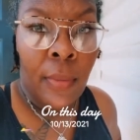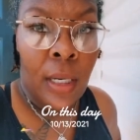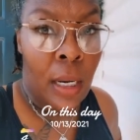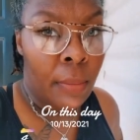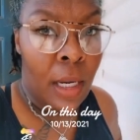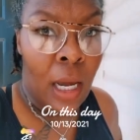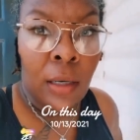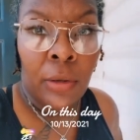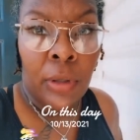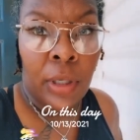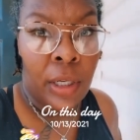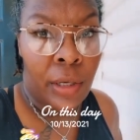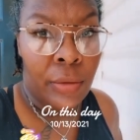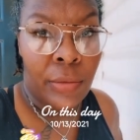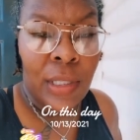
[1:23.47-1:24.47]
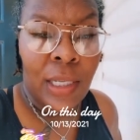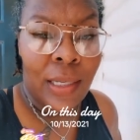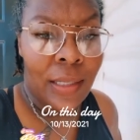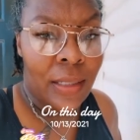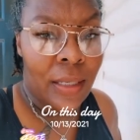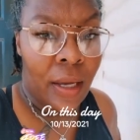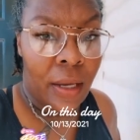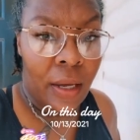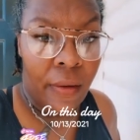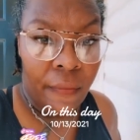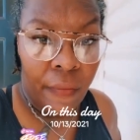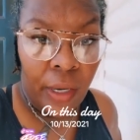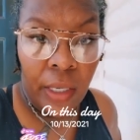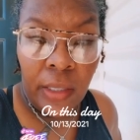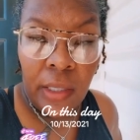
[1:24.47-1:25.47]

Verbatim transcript: but I'm not gonna get on TikTok and fake